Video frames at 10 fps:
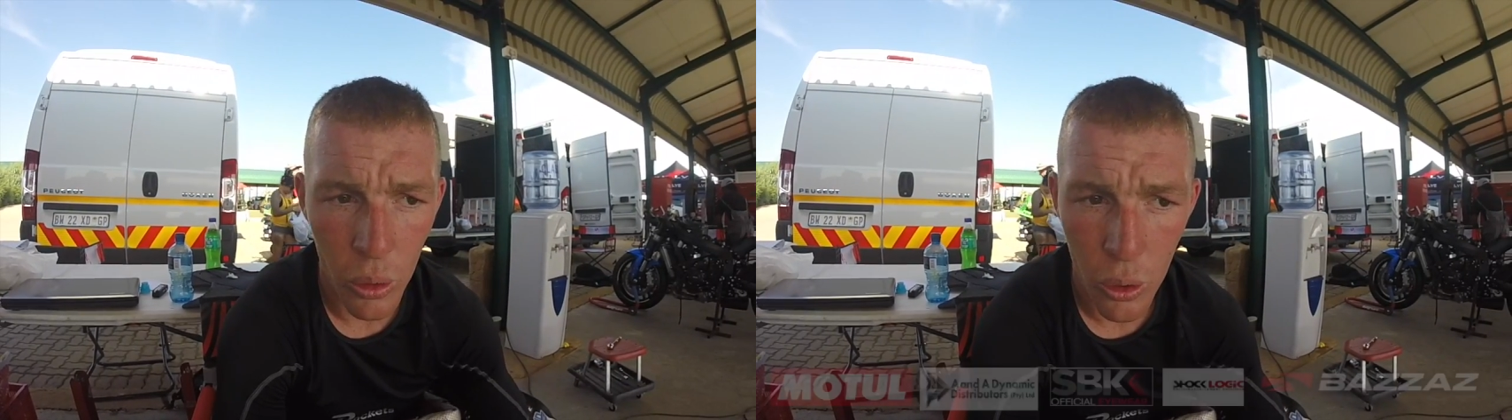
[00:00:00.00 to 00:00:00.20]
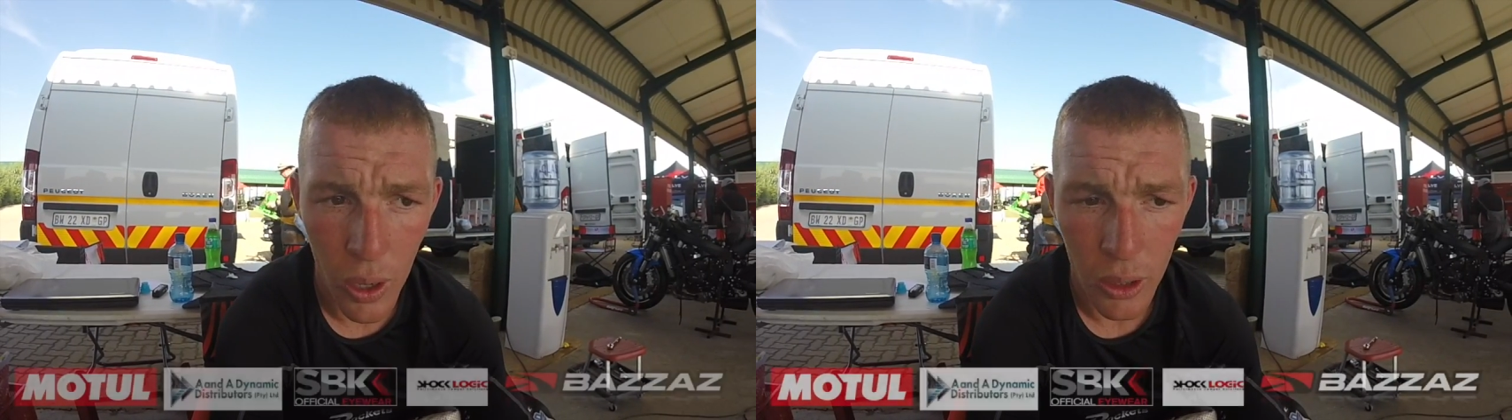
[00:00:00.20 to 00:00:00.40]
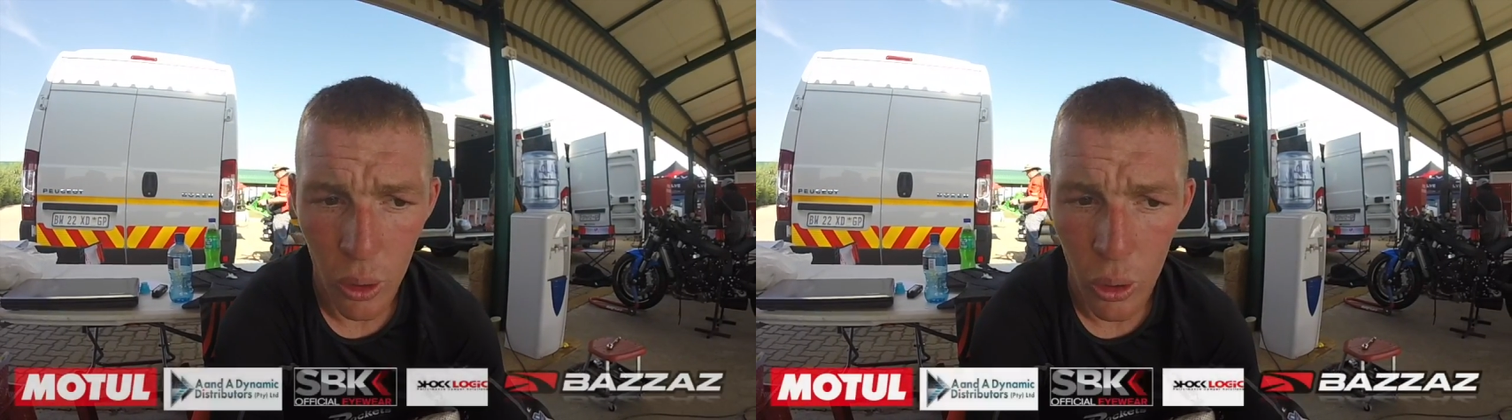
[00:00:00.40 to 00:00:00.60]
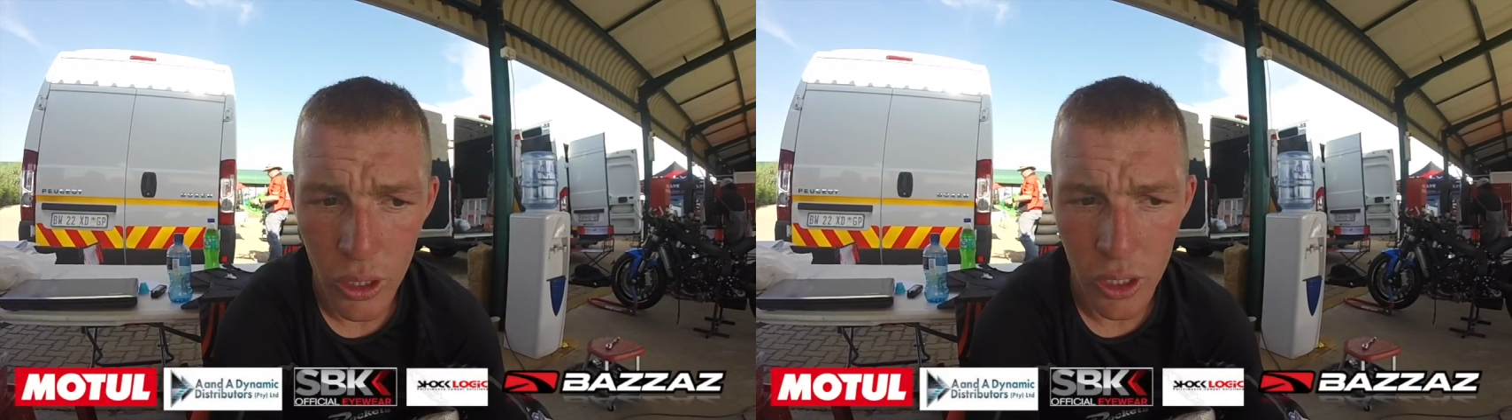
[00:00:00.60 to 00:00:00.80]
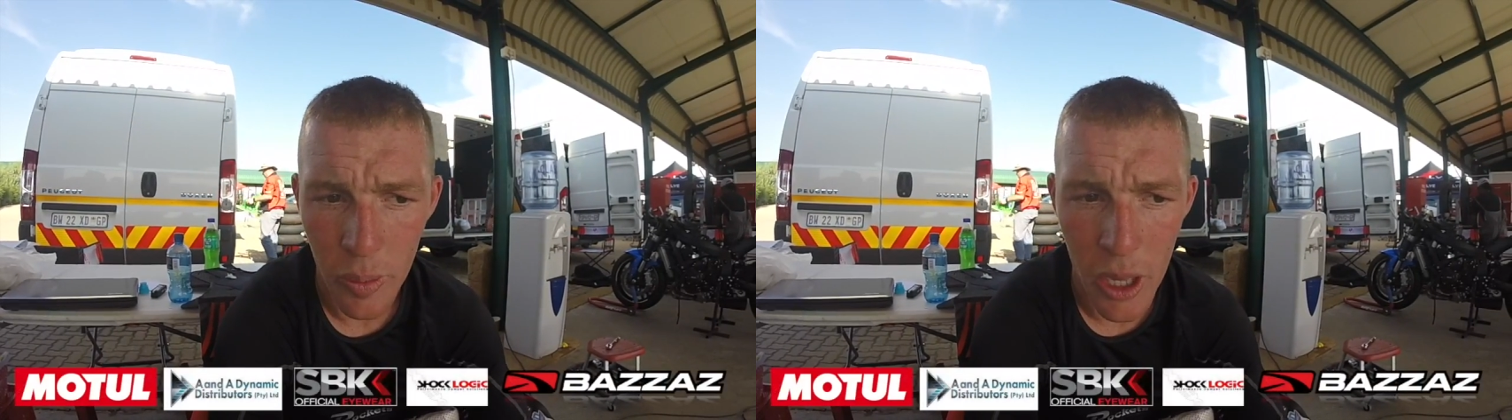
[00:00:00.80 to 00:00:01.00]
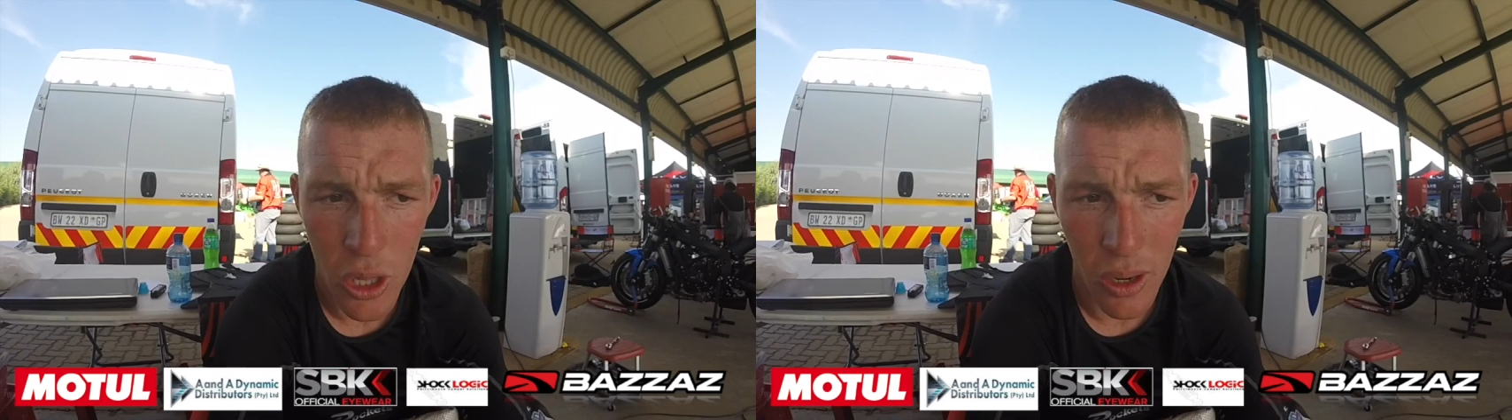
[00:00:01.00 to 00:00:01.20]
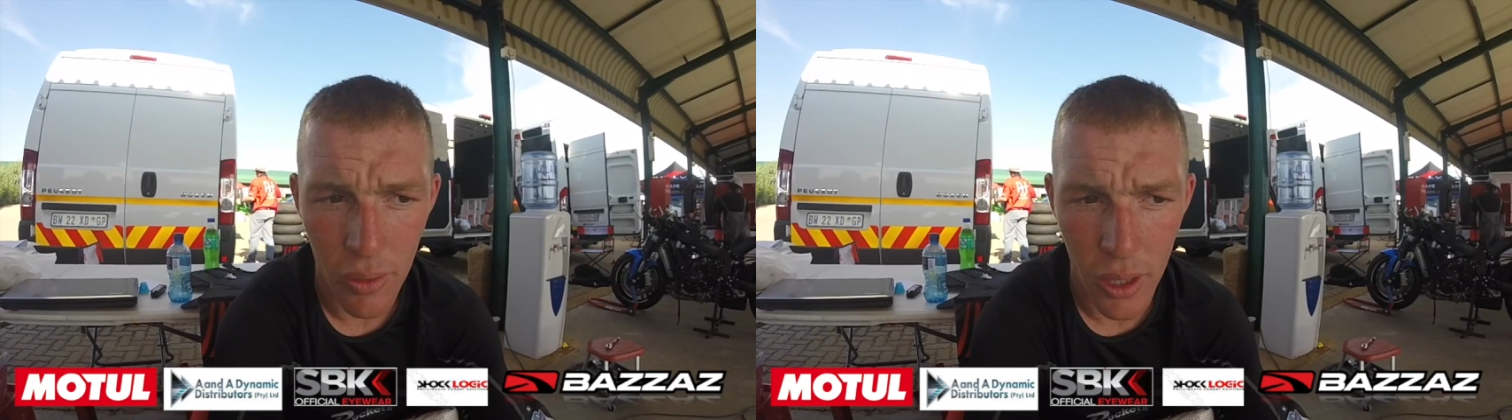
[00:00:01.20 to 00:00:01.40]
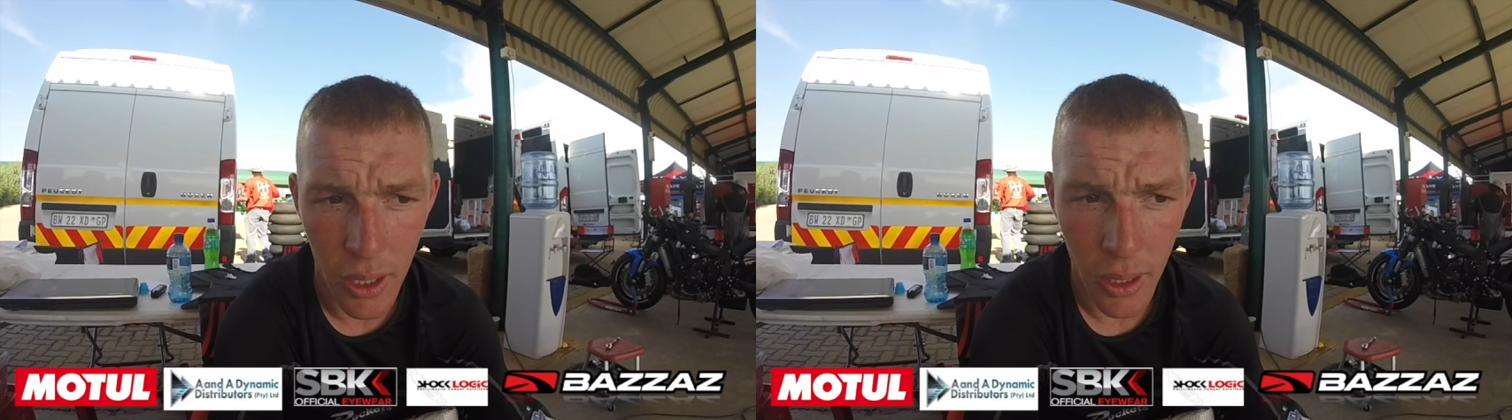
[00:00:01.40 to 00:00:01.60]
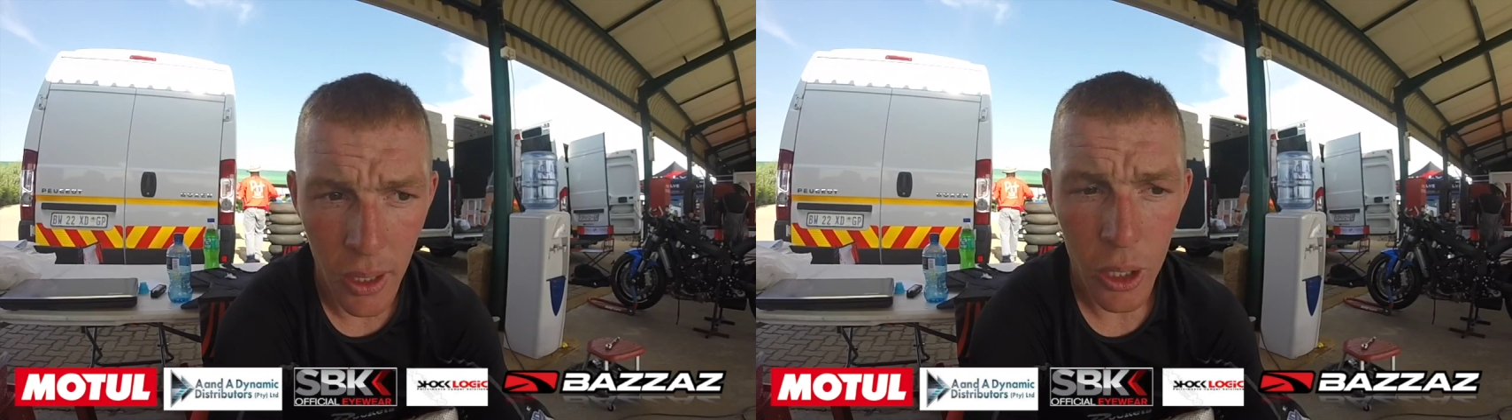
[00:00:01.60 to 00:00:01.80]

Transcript: throughout the whole suspension, everything,